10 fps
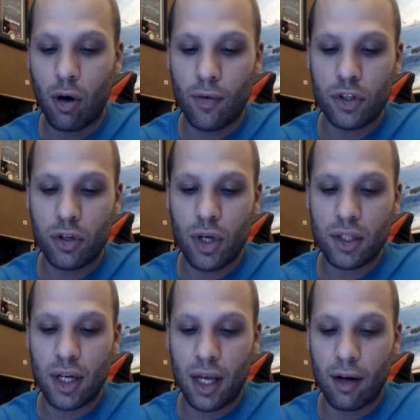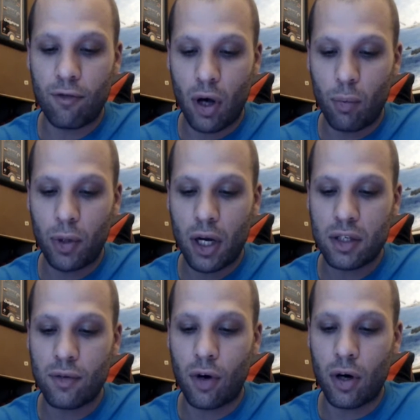Over two dozen NFL
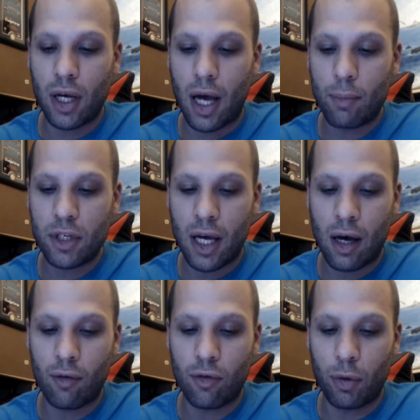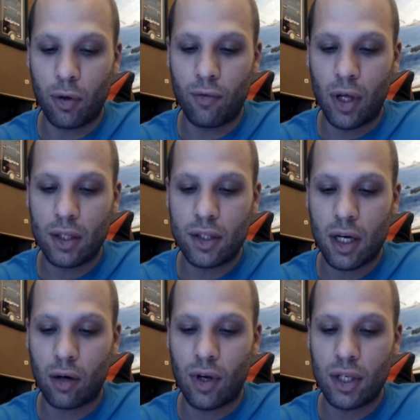players have already opted out for both
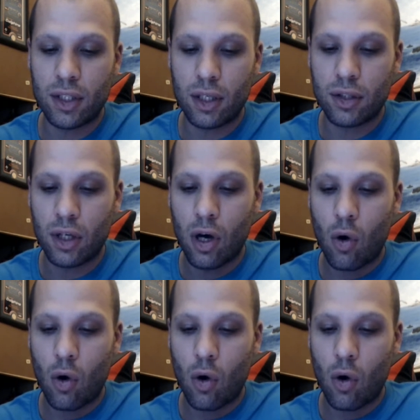voluntary reasons